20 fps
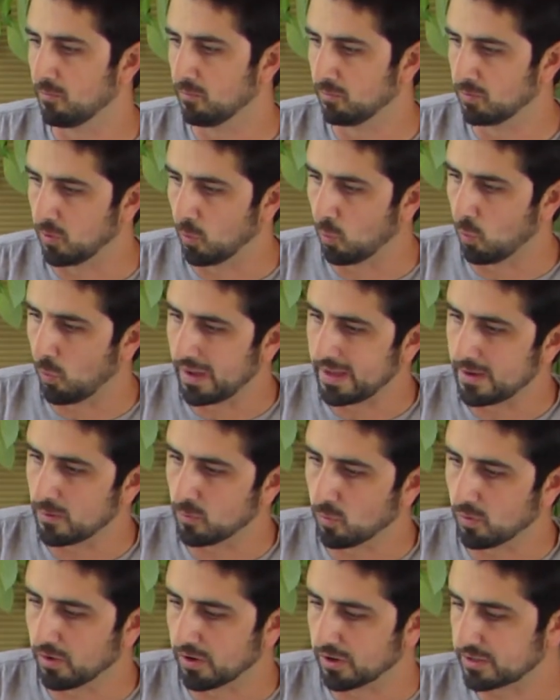The way
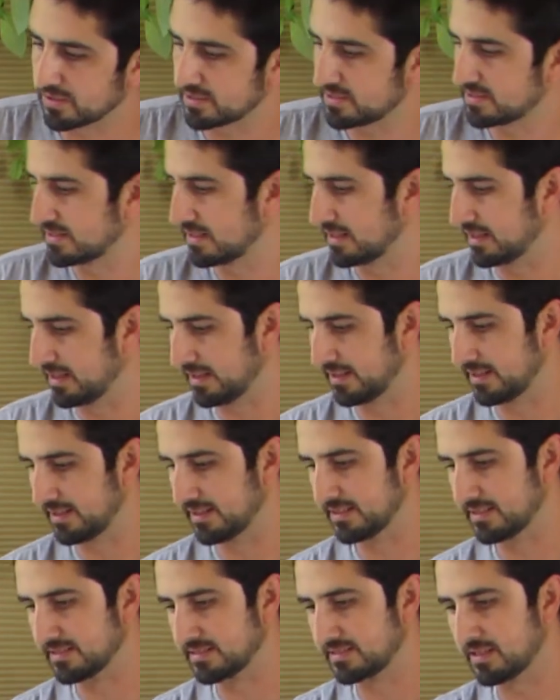it works
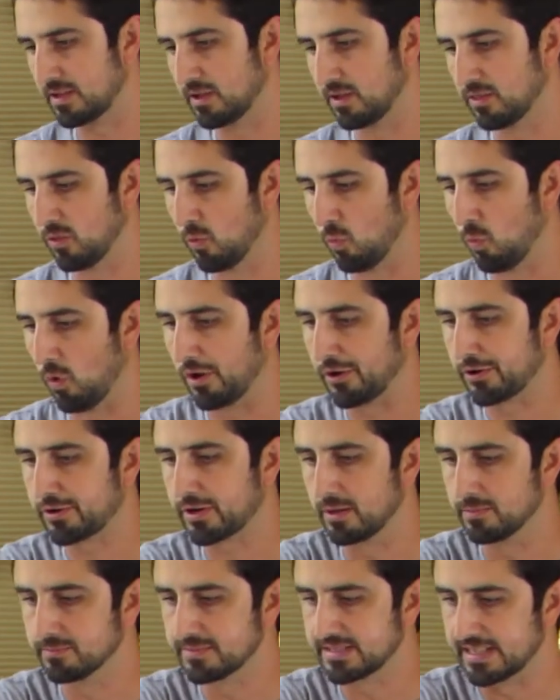is the water
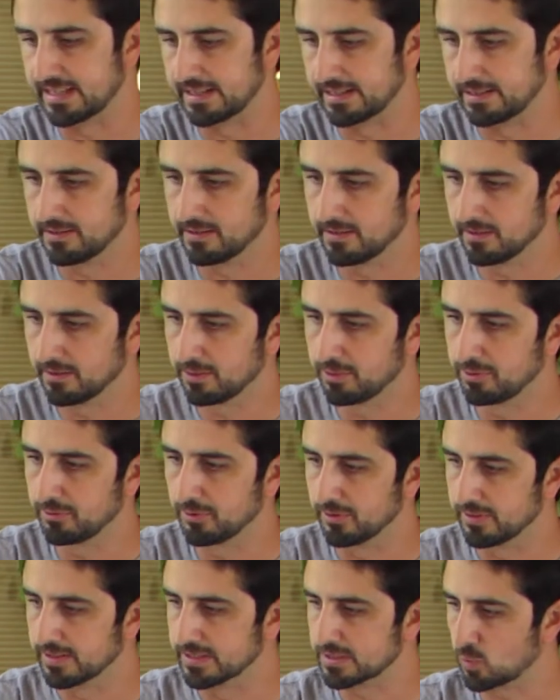comes in
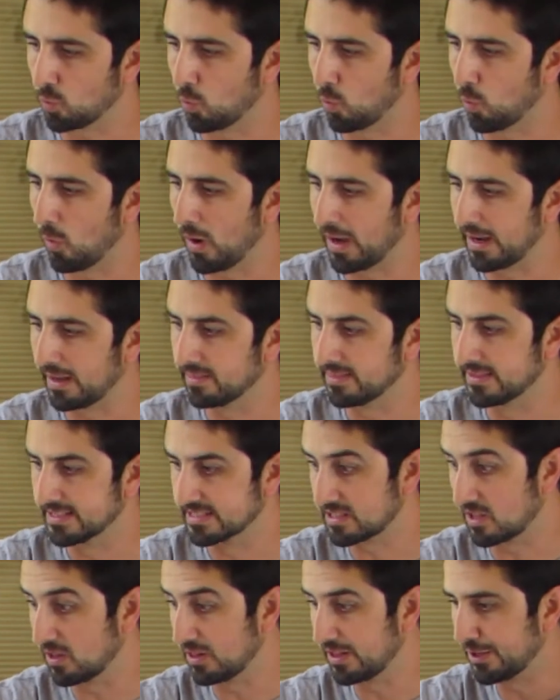through
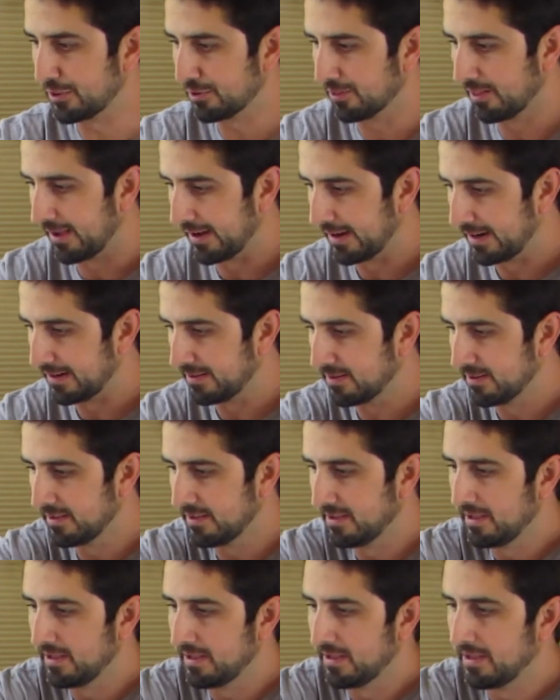this clear line
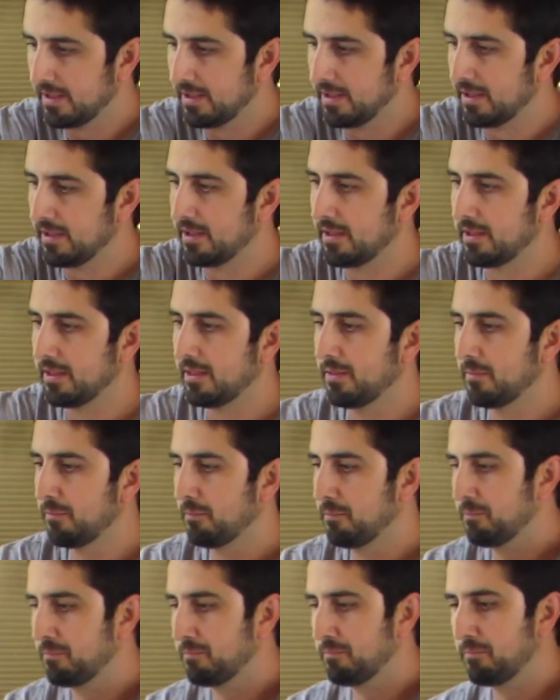
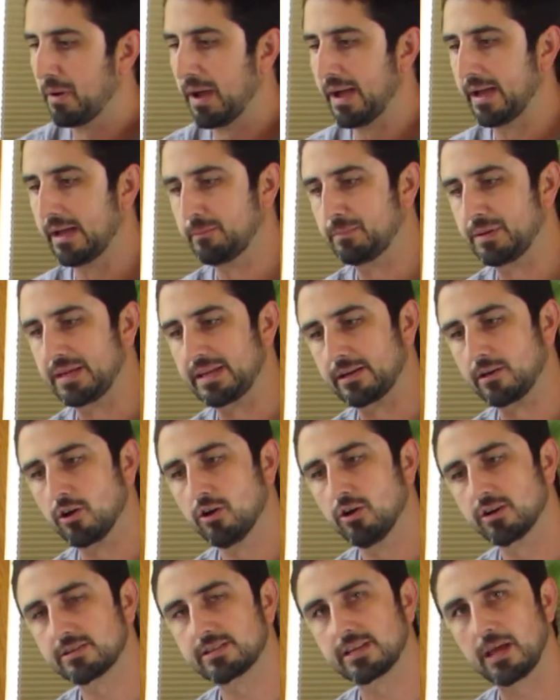by being
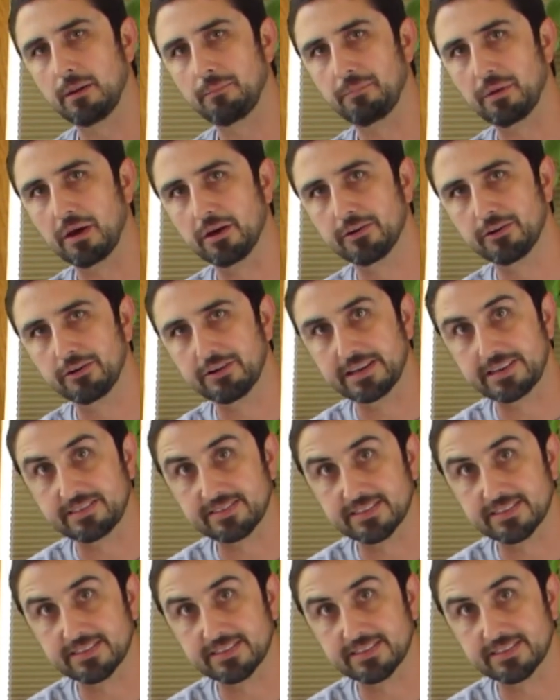hooked up underneath